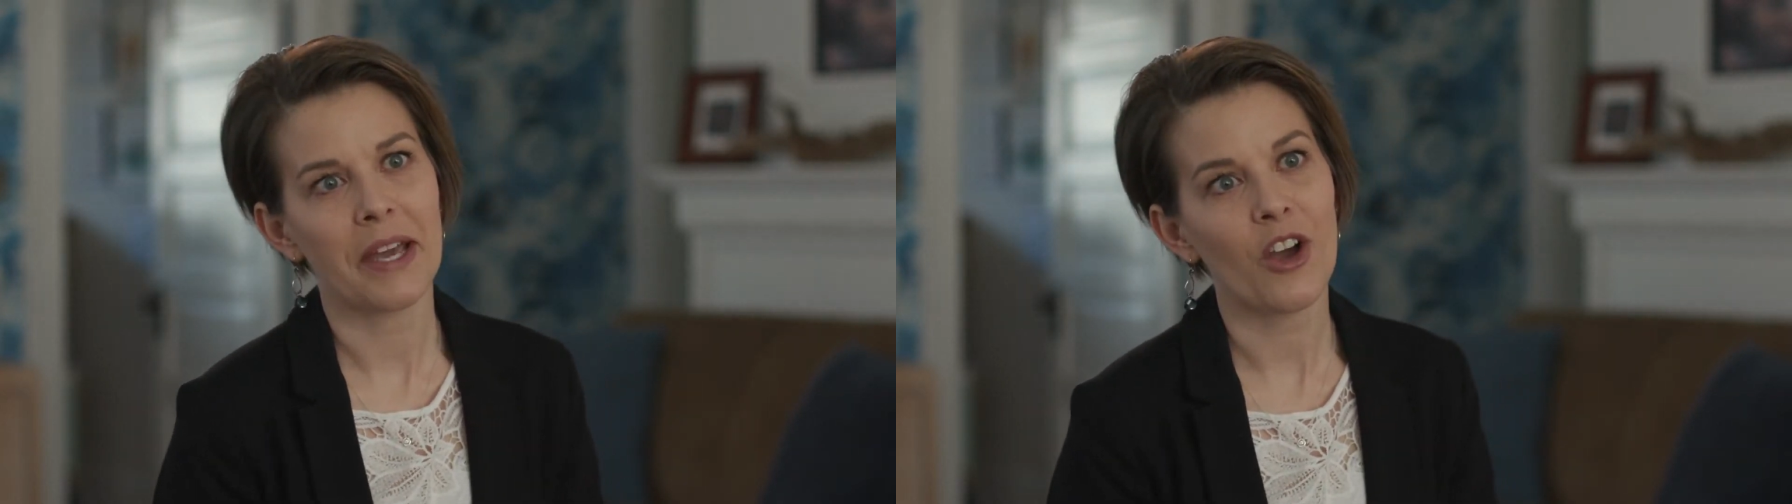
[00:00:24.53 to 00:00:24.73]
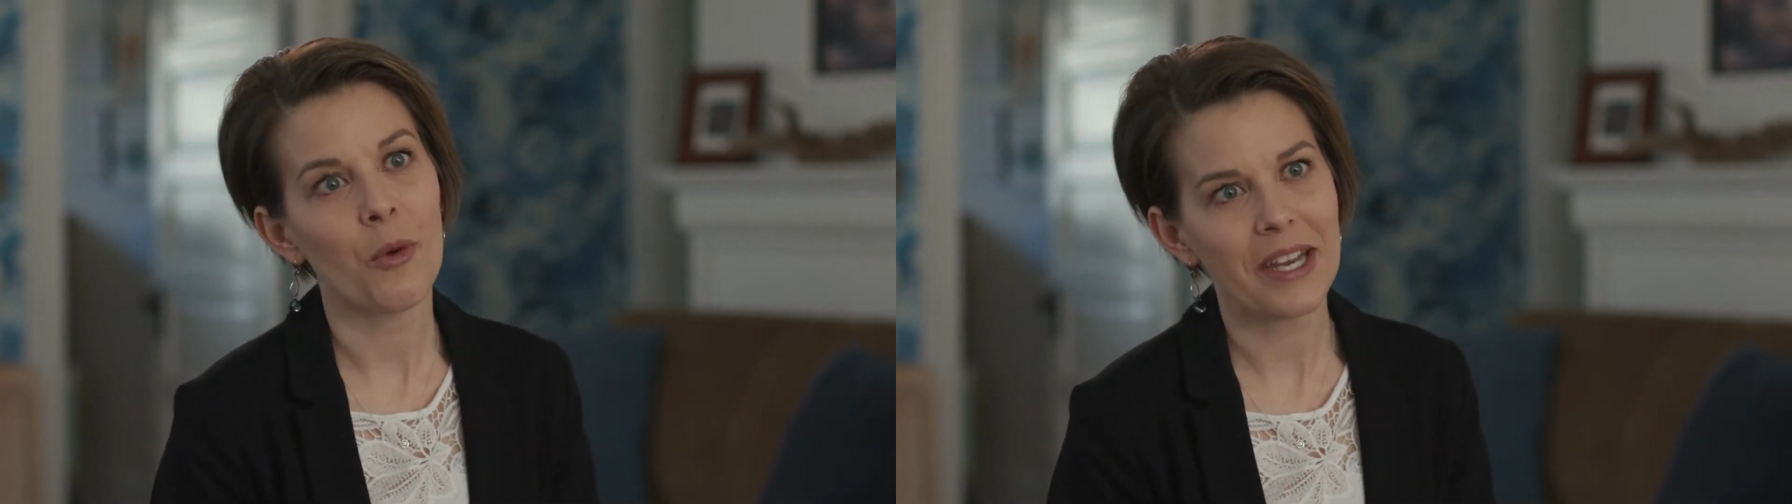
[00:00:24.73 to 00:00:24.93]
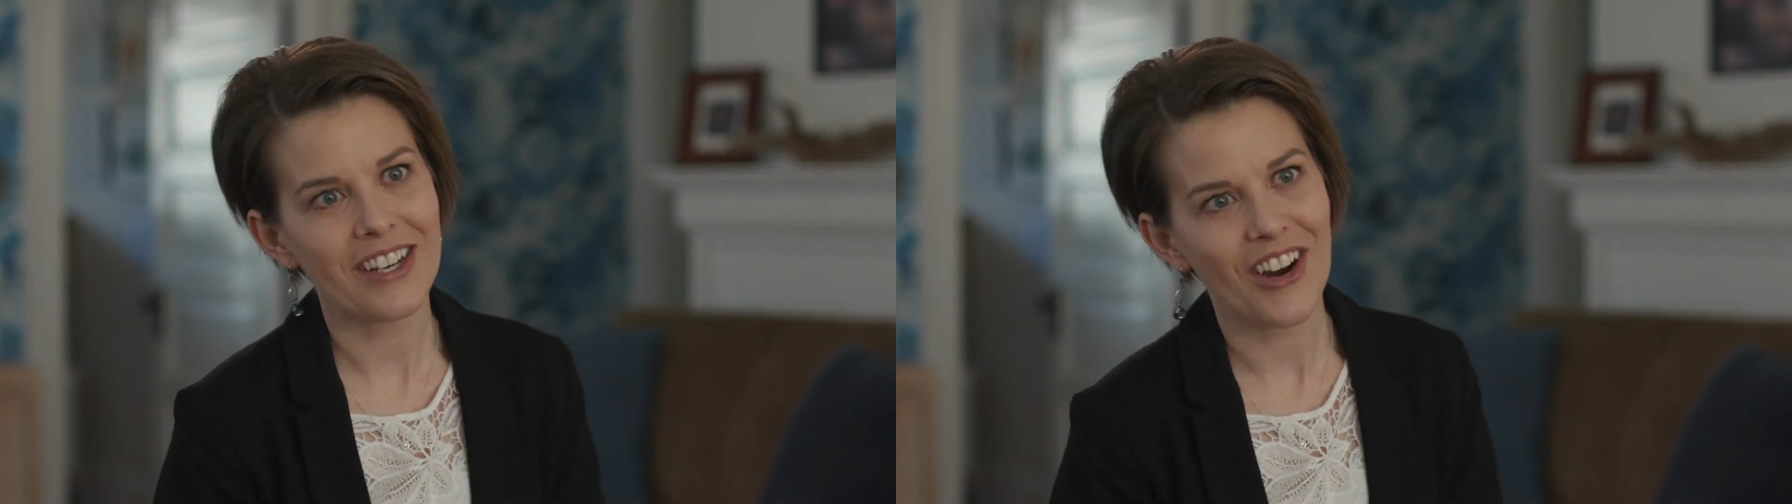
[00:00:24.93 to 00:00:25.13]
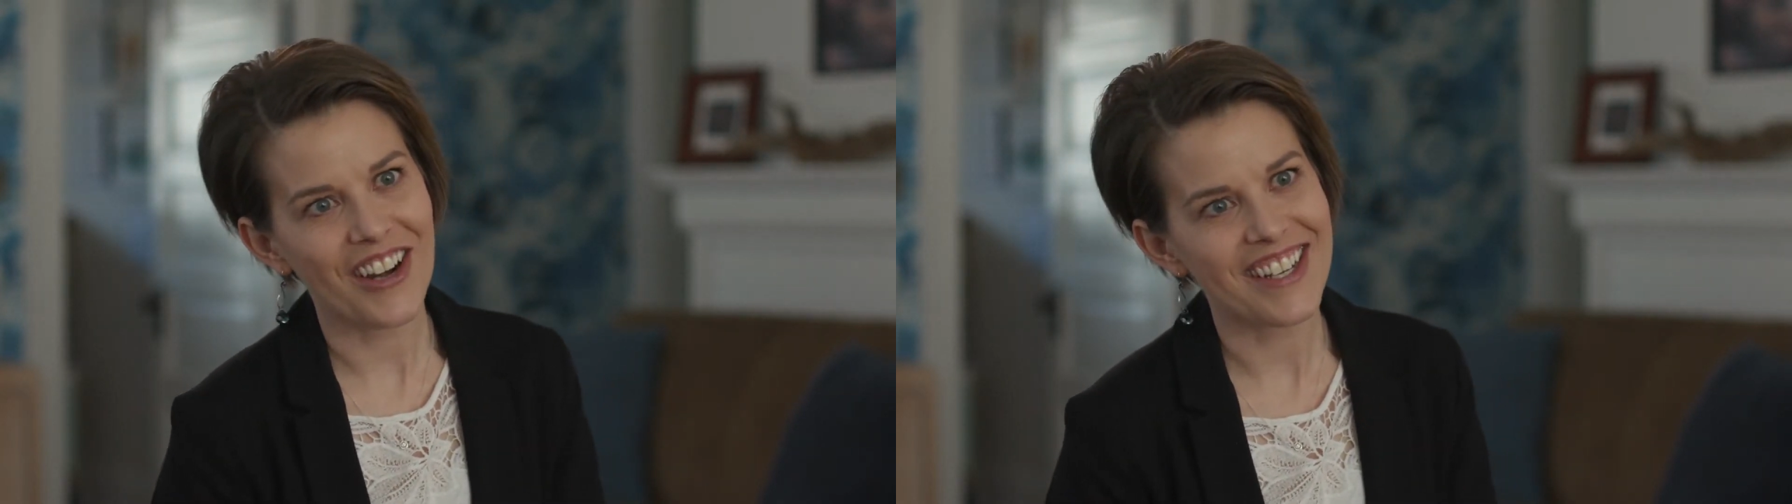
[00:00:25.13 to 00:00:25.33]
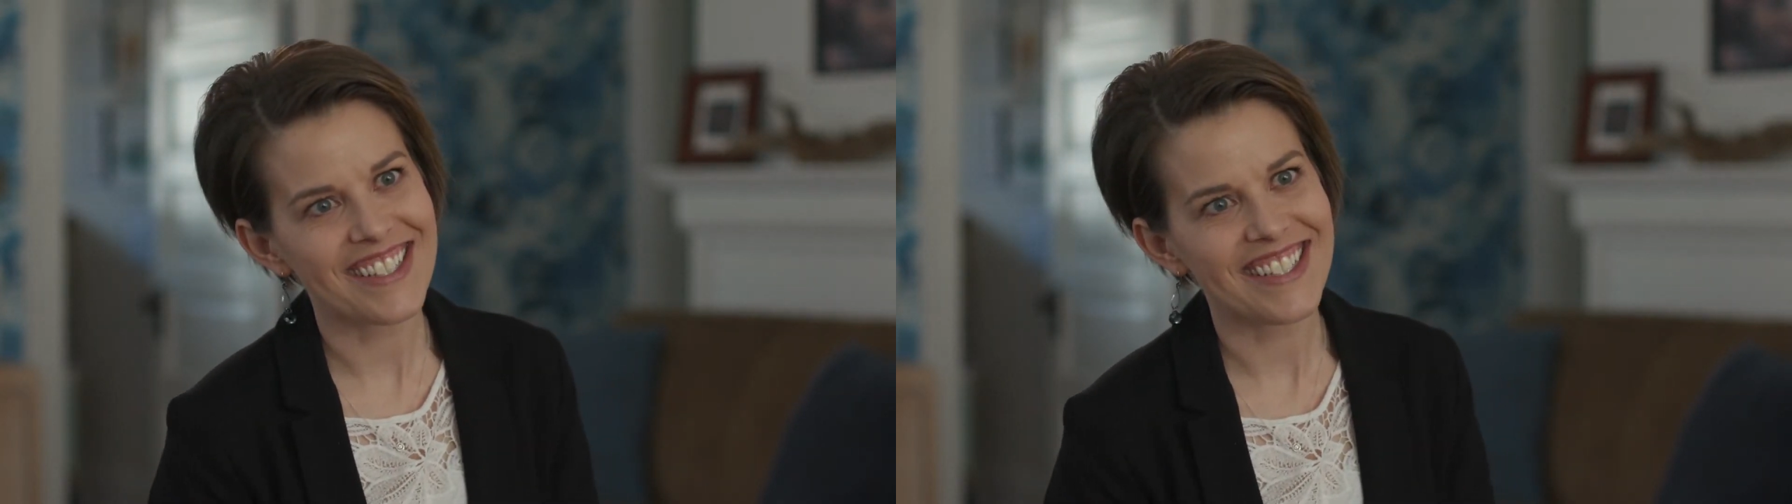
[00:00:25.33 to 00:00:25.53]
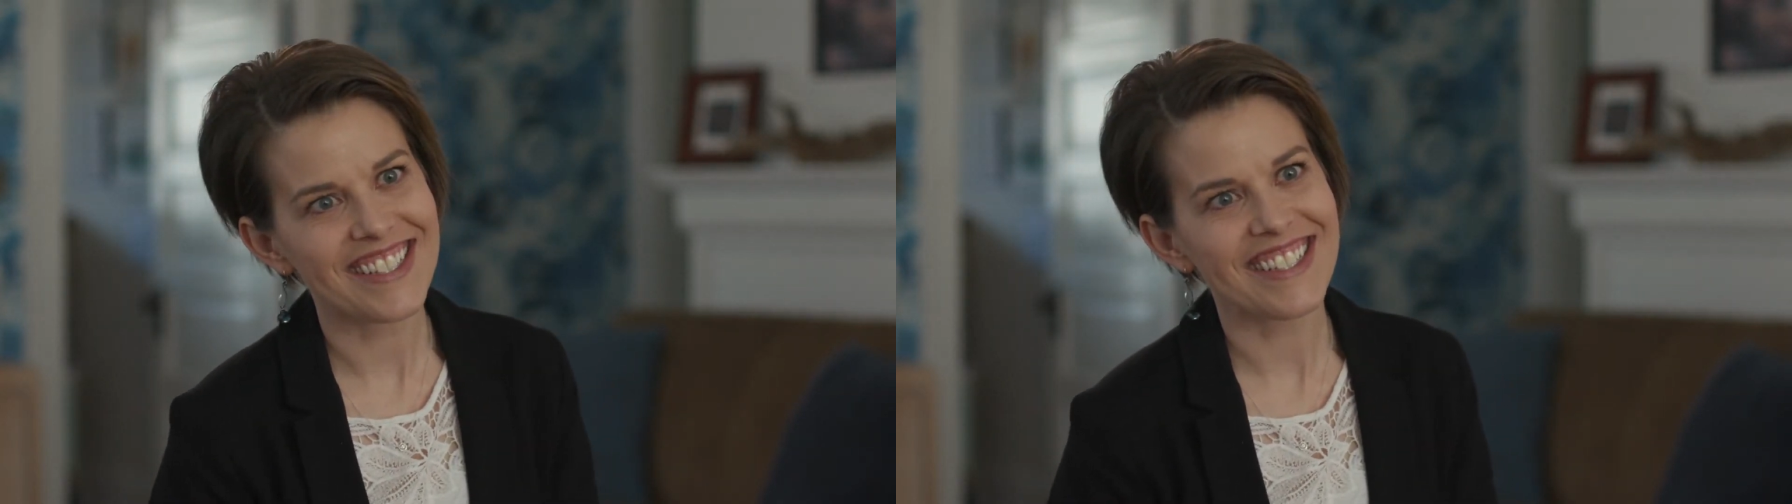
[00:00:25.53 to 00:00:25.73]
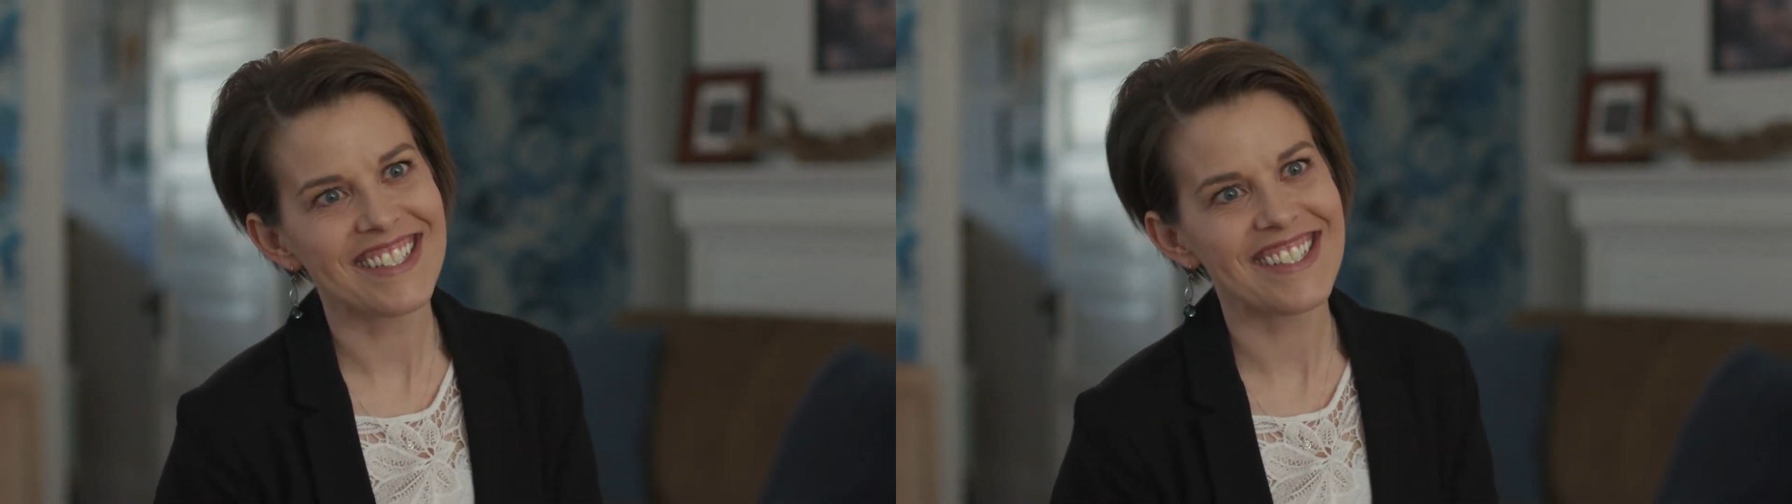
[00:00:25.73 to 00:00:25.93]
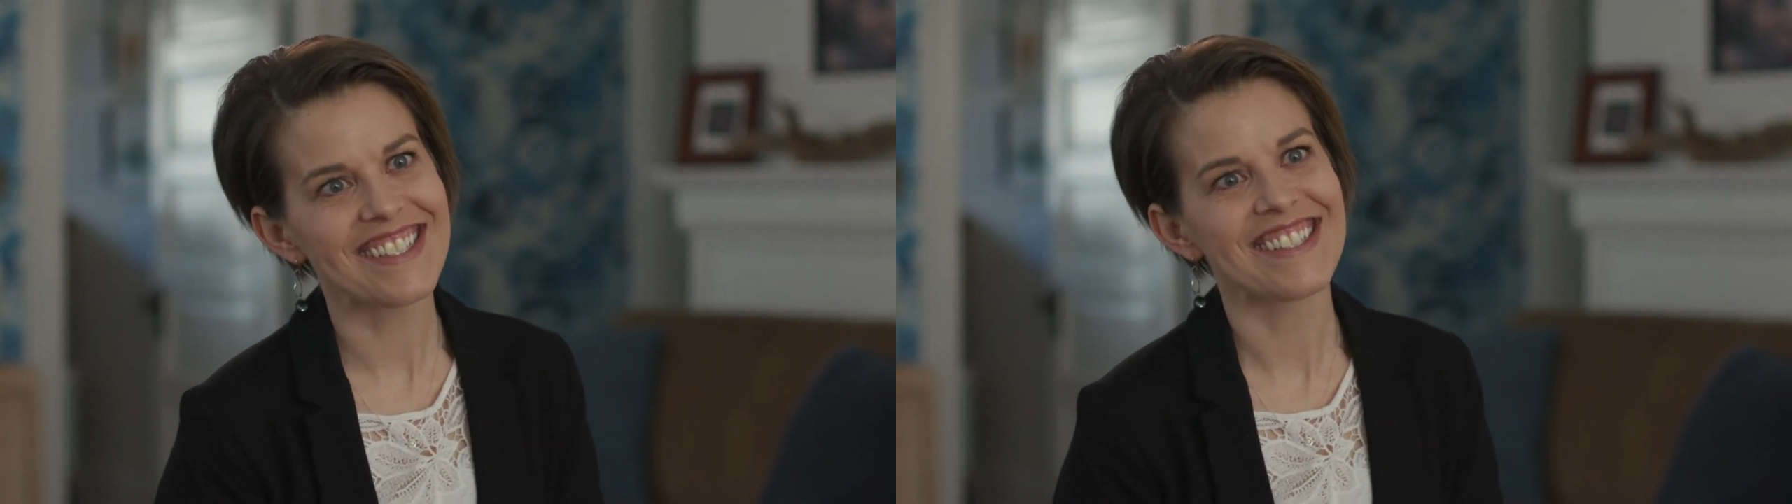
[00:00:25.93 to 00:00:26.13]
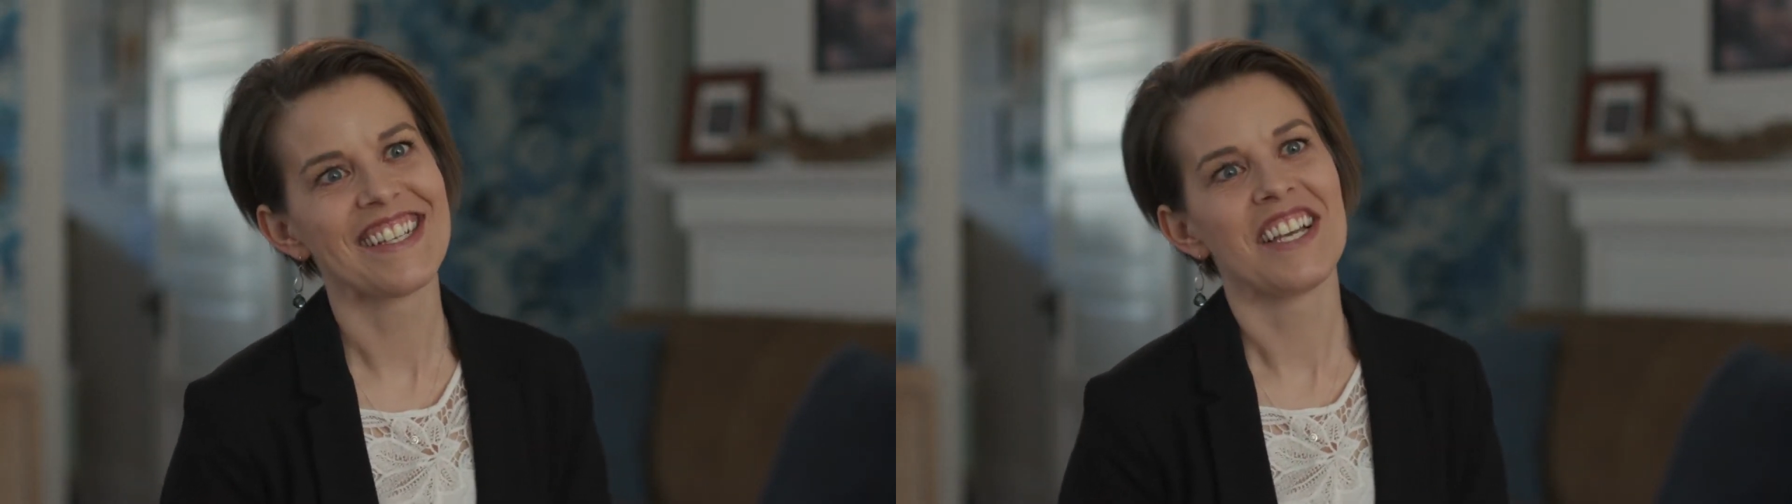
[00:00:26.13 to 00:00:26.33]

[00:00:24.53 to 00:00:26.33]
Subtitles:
my homemade cards at this